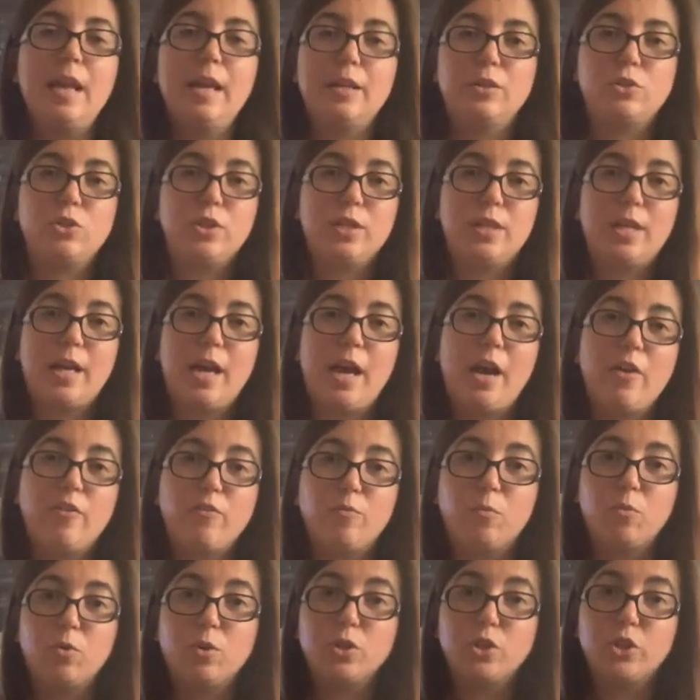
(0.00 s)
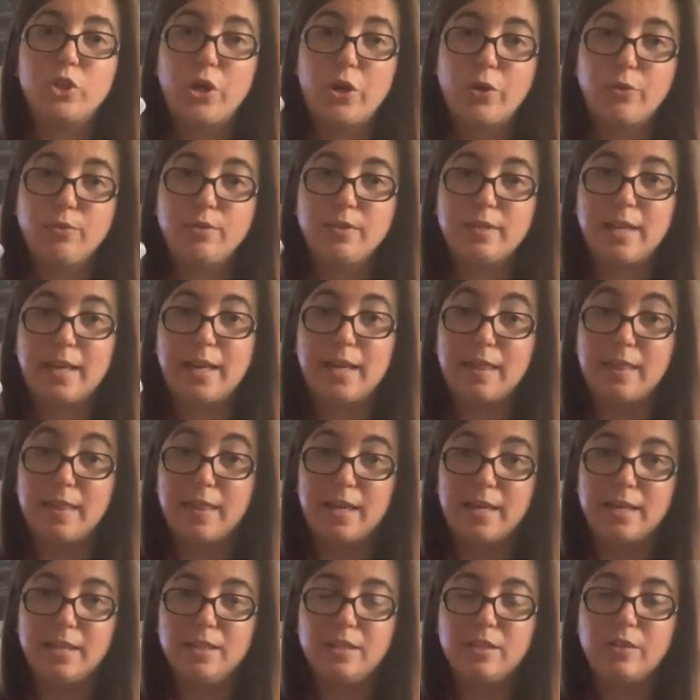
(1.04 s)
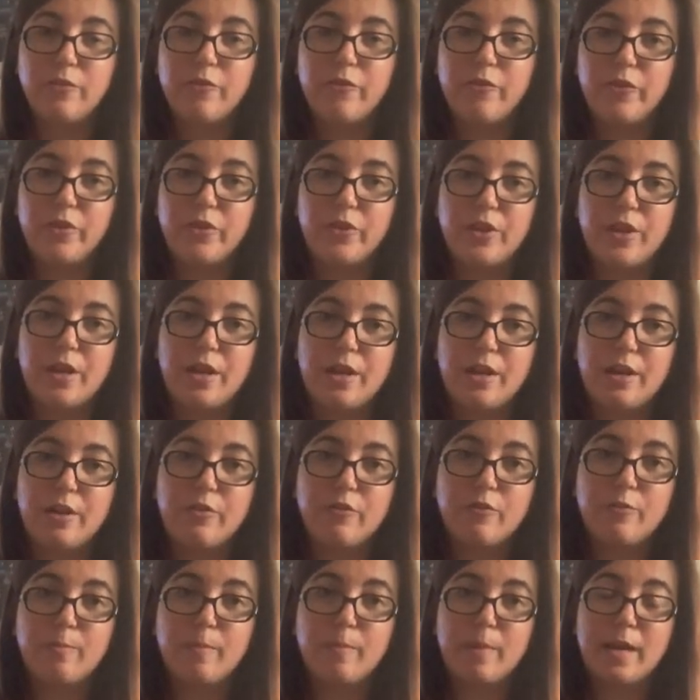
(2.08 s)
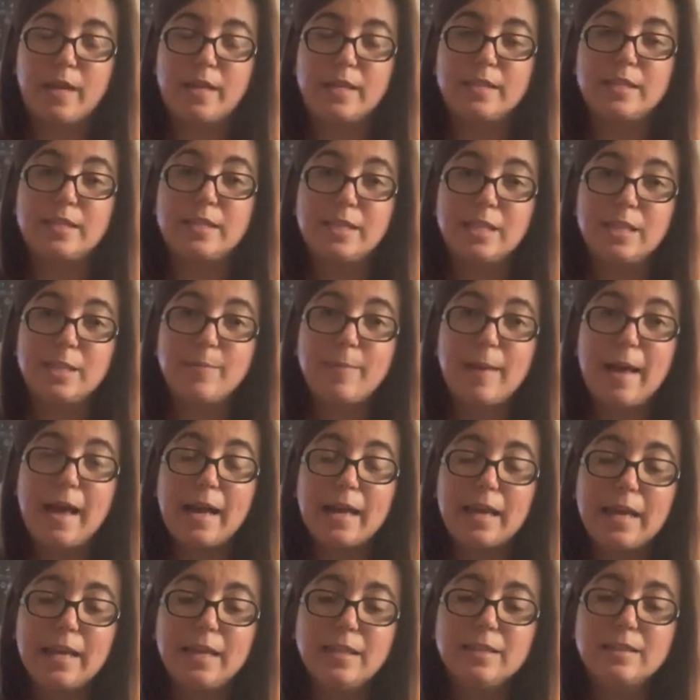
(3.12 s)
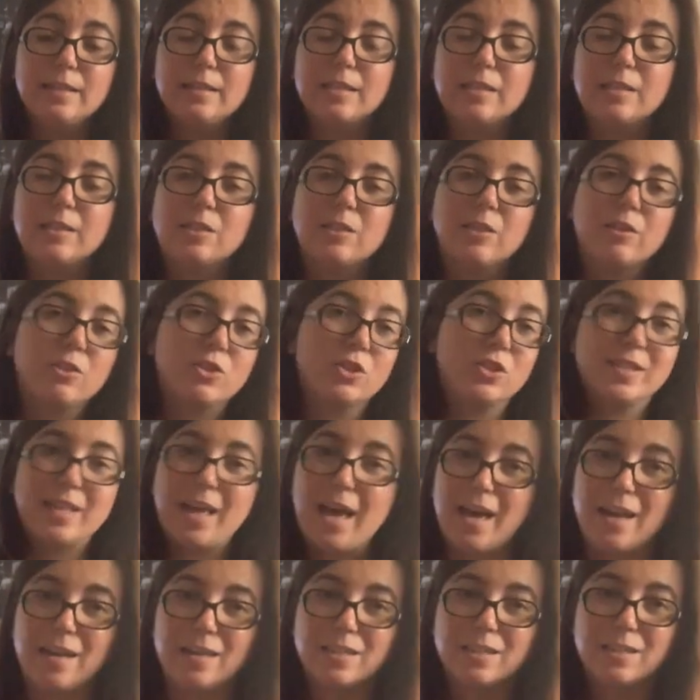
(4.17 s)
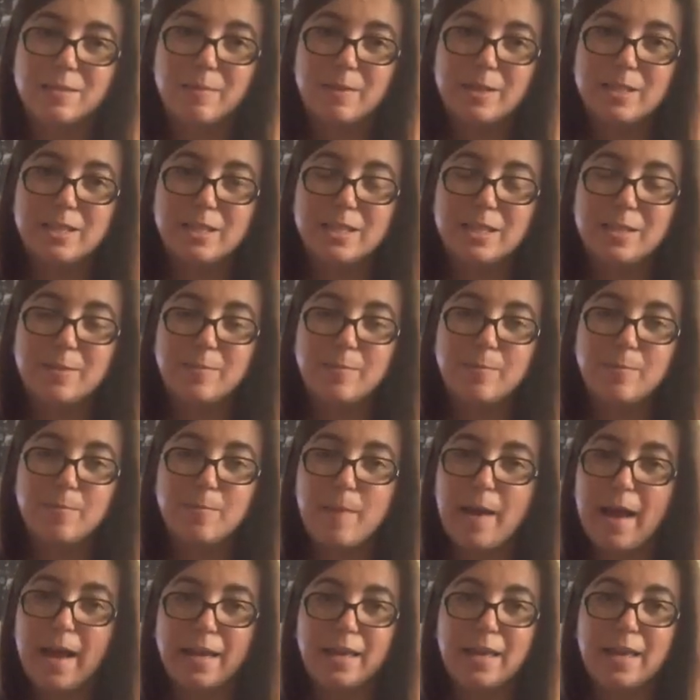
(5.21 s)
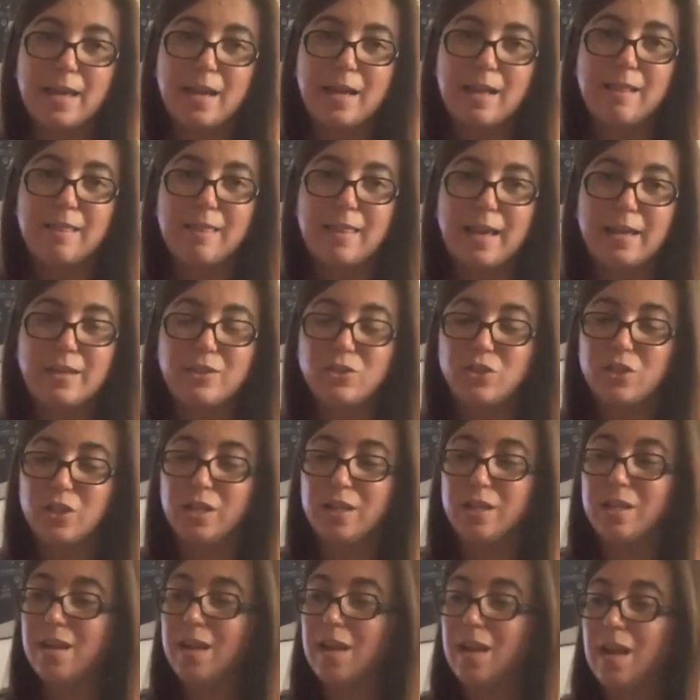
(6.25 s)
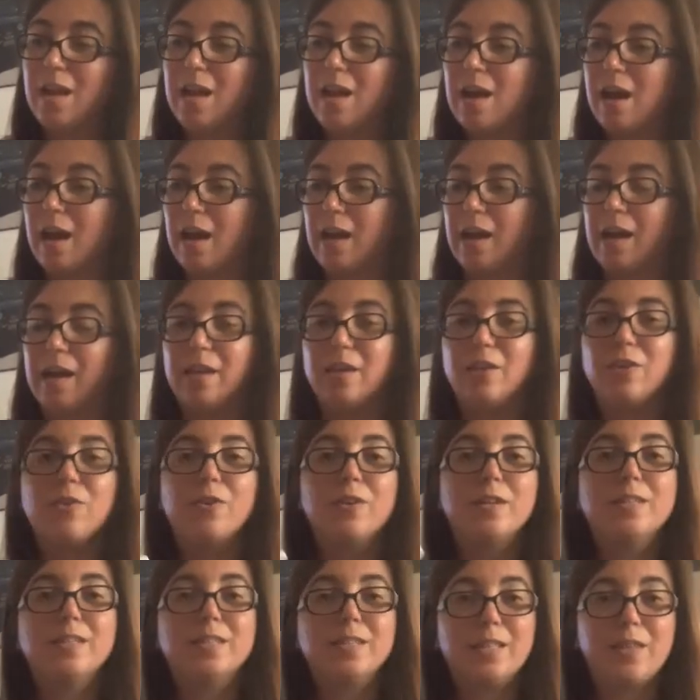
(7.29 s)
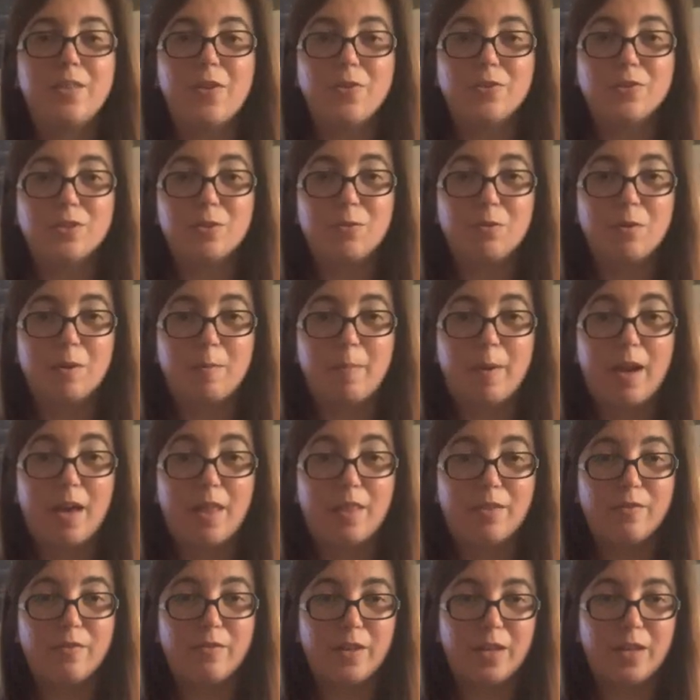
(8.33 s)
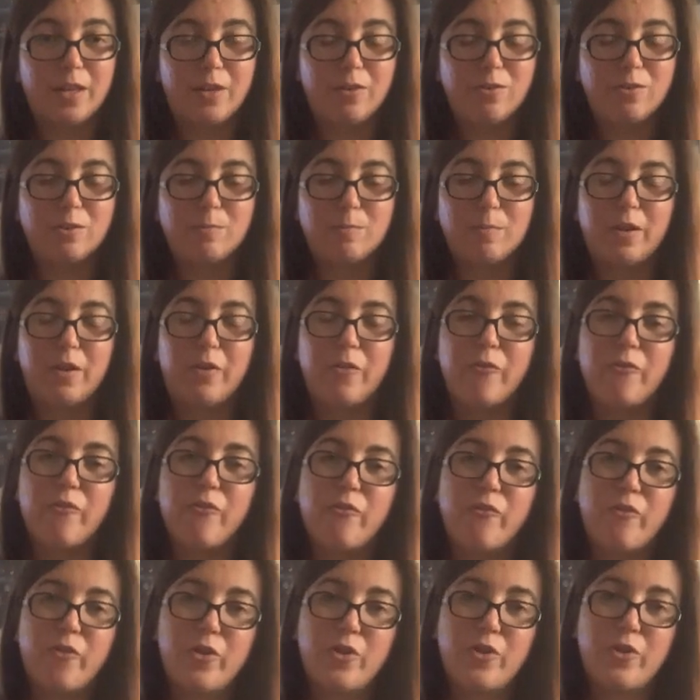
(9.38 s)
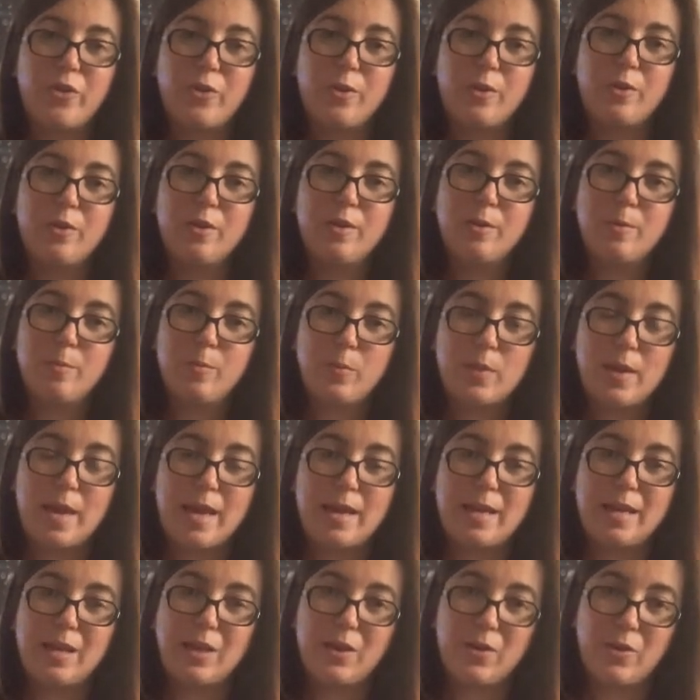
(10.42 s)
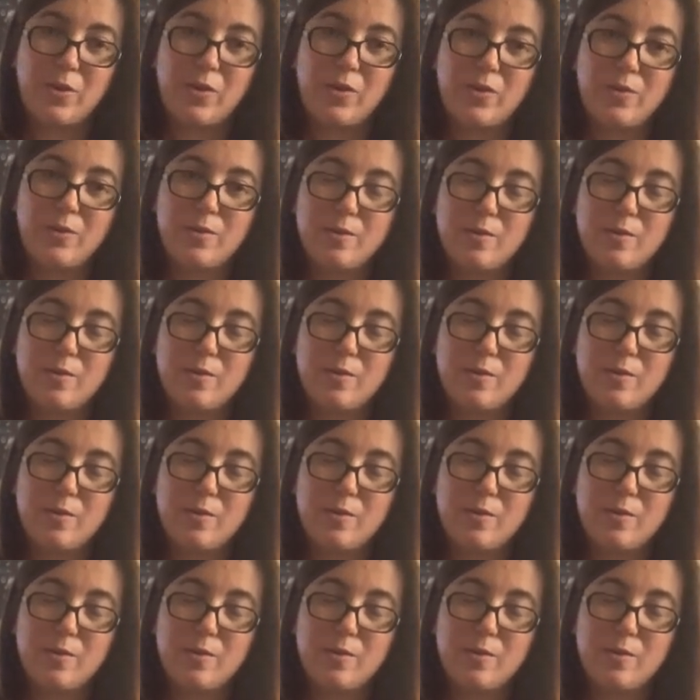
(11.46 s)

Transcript: actually I have more totes like this full of my seed packets, and so I'll just add it to my seed packet collection. You can see those in one of my other videos, my fall garden